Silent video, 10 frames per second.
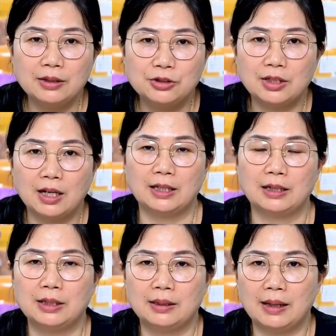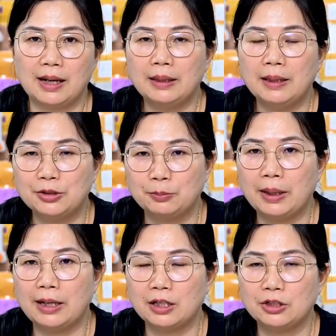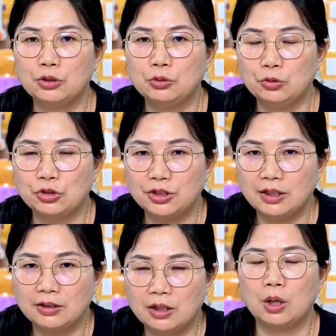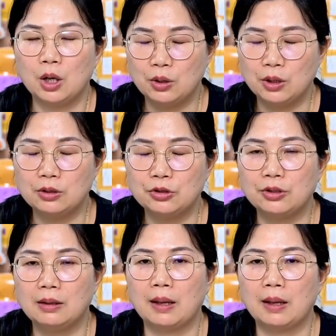interlining is mainly used in the collars,